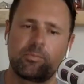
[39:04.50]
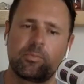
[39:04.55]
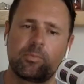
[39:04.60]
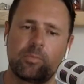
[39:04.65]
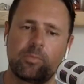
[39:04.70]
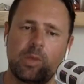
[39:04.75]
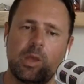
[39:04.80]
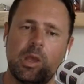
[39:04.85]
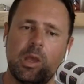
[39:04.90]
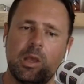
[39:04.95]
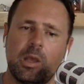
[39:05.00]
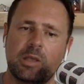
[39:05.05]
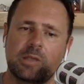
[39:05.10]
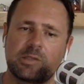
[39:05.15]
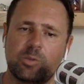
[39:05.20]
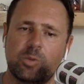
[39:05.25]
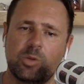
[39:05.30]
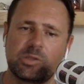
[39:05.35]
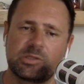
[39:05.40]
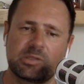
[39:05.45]
Because
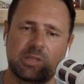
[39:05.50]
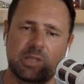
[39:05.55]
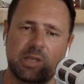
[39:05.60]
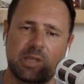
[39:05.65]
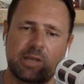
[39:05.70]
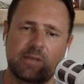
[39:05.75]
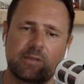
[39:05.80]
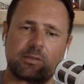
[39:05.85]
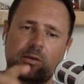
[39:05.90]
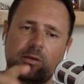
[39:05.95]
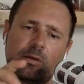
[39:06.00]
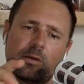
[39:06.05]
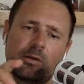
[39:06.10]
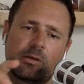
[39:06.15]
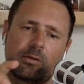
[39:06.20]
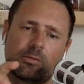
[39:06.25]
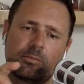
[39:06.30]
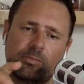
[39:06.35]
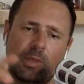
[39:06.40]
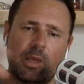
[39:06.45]
it wasn't like
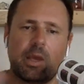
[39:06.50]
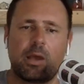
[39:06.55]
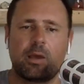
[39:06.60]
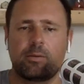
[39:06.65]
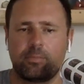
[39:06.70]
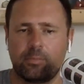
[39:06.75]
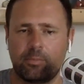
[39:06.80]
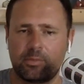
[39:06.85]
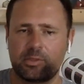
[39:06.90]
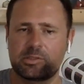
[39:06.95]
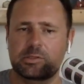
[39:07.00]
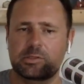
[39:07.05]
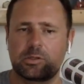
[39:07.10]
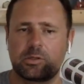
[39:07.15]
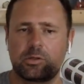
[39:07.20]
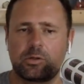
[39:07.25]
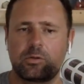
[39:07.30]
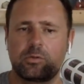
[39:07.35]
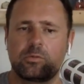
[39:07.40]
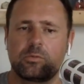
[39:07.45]

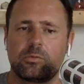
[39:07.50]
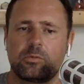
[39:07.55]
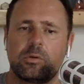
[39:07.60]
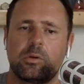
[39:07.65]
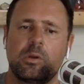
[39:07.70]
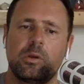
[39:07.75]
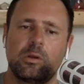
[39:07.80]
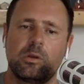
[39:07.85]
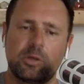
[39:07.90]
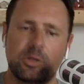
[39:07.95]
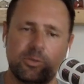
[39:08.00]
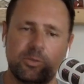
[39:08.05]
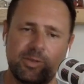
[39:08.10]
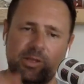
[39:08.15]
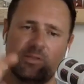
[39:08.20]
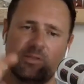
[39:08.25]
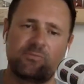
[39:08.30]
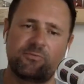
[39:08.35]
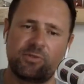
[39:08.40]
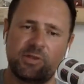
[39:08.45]
so could have
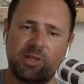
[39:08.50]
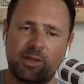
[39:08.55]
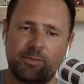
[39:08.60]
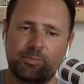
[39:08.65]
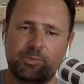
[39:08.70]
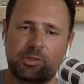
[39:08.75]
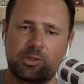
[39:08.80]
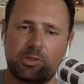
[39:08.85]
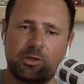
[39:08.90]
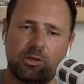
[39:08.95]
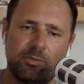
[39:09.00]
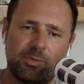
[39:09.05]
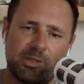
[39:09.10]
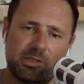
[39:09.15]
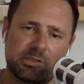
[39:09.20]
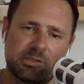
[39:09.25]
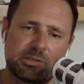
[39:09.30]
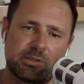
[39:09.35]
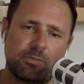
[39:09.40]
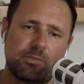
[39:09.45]
been flipped. Could have
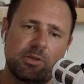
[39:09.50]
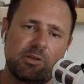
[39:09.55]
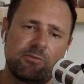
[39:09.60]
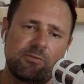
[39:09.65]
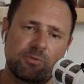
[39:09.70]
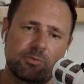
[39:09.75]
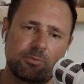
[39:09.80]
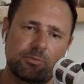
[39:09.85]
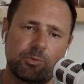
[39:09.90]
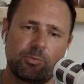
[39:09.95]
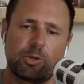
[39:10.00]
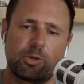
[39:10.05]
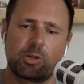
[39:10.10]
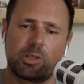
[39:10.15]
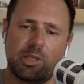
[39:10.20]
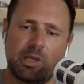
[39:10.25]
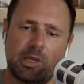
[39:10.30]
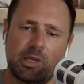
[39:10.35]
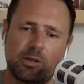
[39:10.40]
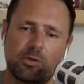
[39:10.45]
been somebody from the
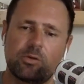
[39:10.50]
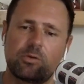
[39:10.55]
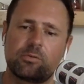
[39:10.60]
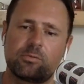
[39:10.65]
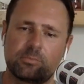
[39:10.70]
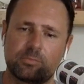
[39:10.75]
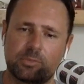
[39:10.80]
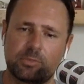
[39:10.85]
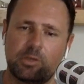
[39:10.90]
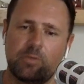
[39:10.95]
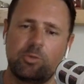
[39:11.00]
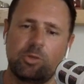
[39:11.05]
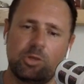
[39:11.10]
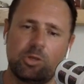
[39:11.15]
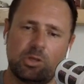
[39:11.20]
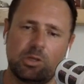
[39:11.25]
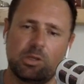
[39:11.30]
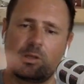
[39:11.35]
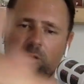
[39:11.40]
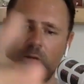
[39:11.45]
Marketo
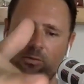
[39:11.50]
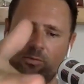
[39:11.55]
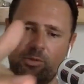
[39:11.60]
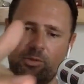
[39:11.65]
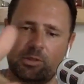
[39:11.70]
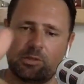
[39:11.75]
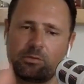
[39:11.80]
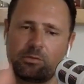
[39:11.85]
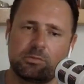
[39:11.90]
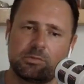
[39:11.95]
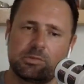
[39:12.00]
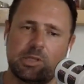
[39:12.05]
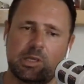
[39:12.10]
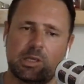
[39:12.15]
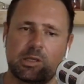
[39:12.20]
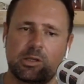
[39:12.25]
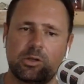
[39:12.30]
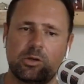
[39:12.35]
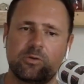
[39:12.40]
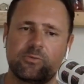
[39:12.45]
community could have been
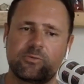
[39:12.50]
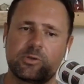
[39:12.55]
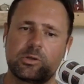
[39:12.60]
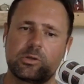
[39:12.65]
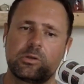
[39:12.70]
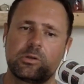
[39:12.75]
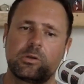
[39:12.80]
taken over.